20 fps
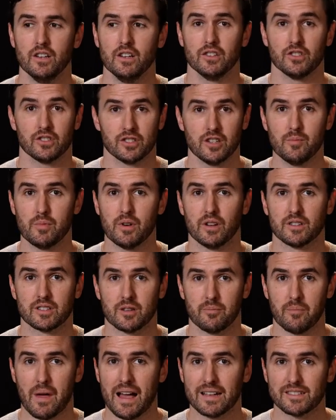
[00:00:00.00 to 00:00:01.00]
She built
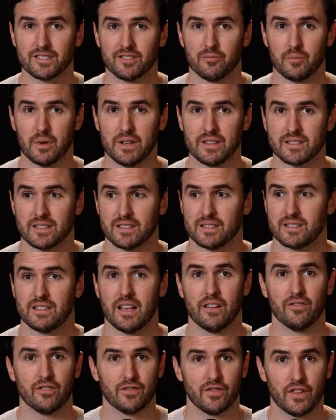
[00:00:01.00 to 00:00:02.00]
a massive business,
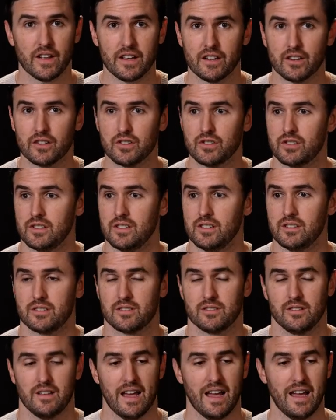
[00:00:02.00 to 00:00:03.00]
seven figures.
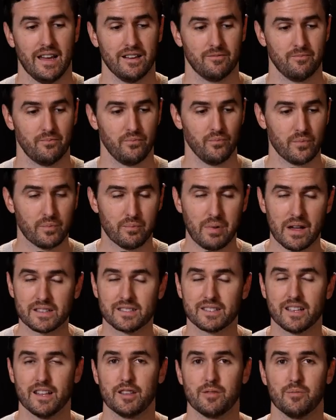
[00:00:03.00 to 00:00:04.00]
She's had
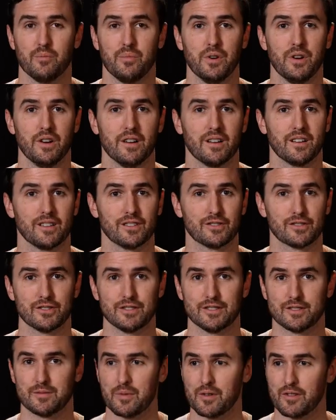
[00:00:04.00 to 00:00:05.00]
best-selling book.
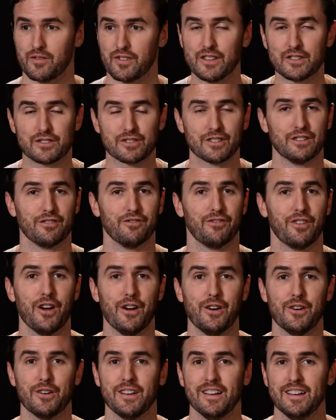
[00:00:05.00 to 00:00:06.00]
She's been featured in
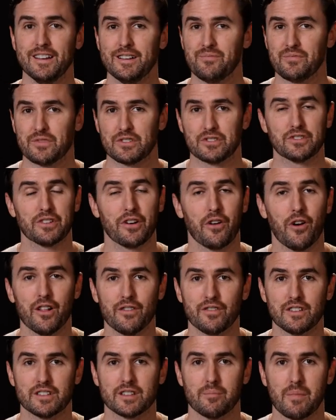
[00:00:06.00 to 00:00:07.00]
Vogue. She's done all
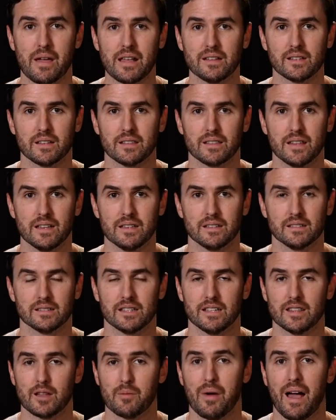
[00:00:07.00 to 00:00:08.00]
of these amazing things
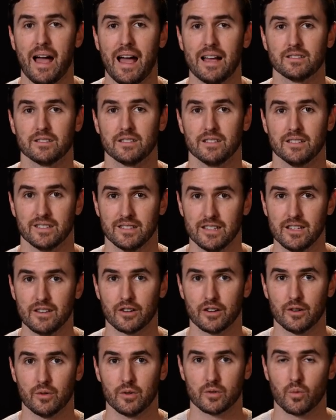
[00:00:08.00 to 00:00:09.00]
in the past
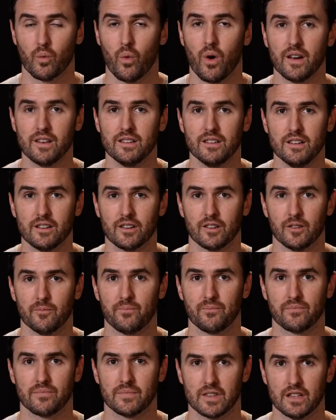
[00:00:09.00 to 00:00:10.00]
year. It was one year
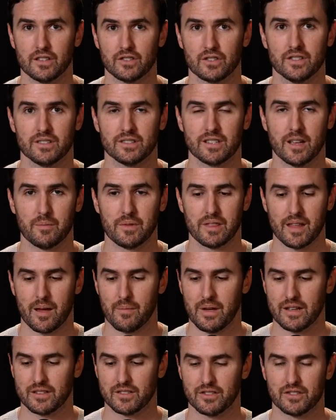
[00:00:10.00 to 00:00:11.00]
that she sent me that
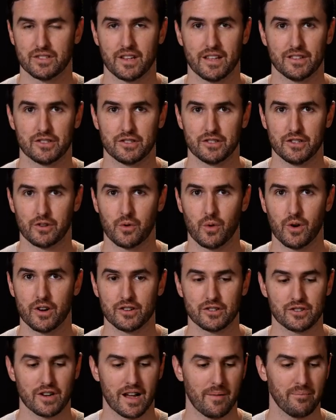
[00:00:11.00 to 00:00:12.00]
message saying that she had quit
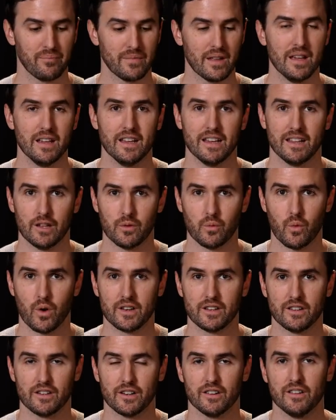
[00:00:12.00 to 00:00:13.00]
her job, and then
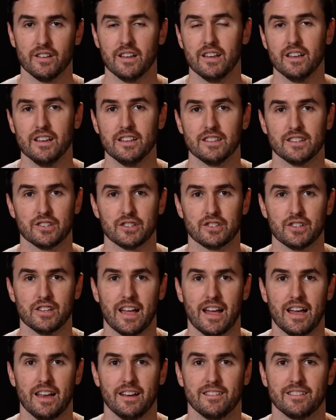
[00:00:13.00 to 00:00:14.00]
one year that she
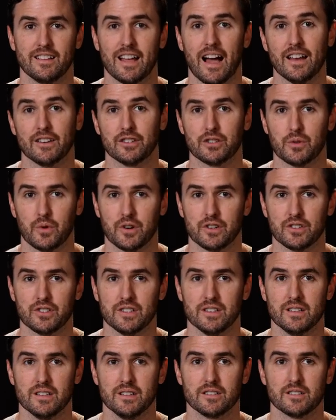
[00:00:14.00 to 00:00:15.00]
had gotten to where
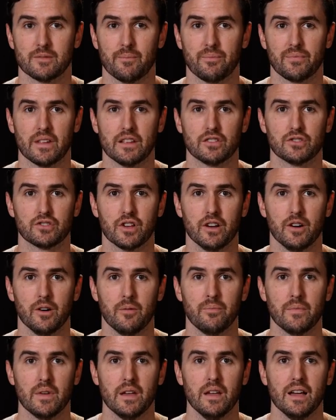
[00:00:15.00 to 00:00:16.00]
she is. And
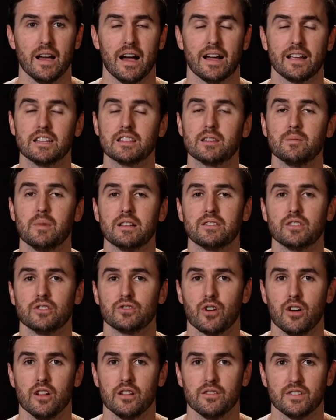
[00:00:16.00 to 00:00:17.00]
so I get the
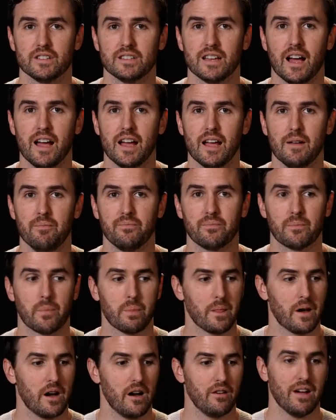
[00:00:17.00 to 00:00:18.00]
message all of the time
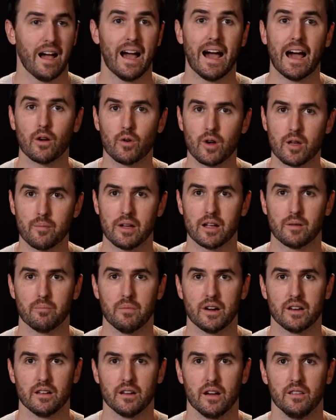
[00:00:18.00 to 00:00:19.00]
of how do I make
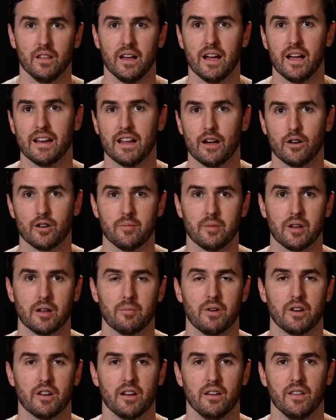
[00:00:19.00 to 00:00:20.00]
money online? How do I
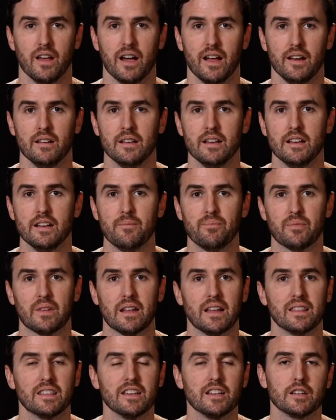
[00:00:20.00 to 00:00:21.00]
make money online?
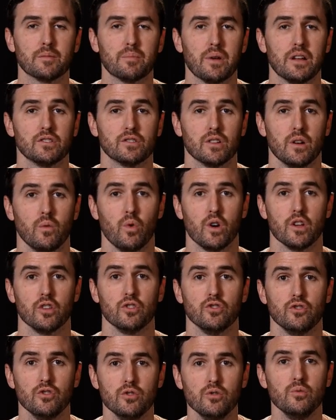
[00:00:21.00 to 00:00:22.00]
And I think it depends on what
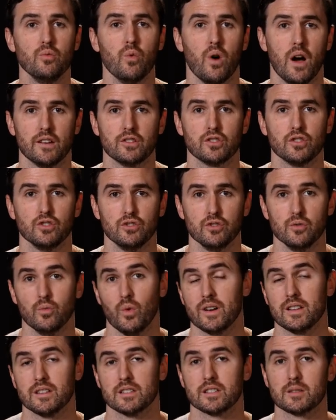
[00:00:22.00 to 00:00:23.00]
you want to do,
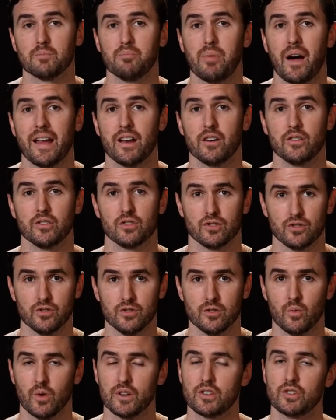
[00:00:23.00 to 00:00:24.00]
what inspires
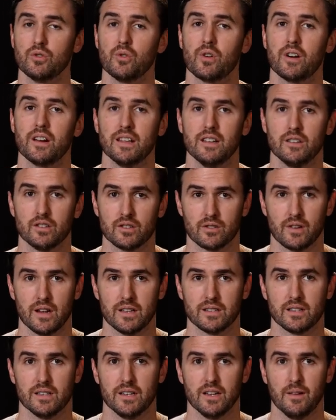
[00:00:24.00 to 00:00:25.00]
you, what you're
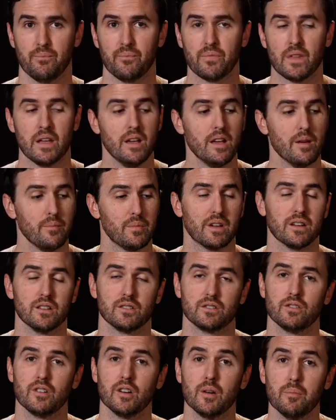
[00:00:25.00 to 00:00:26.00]
interested in,
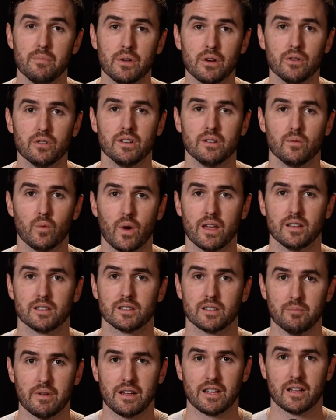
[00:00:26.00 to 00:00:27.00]
because there are a million ways
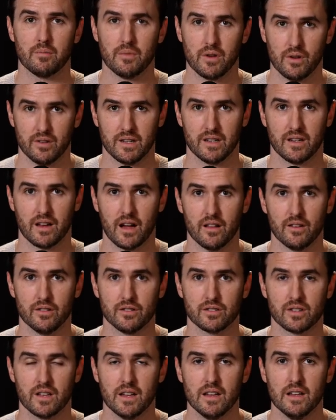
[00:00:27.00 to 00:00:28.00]
to make a million
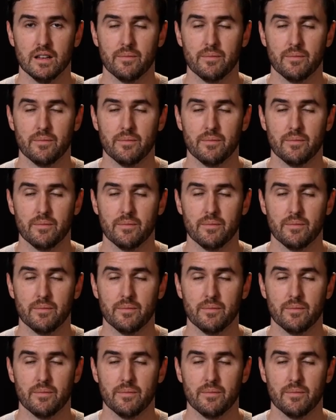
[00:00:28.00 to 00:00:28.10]
dollars.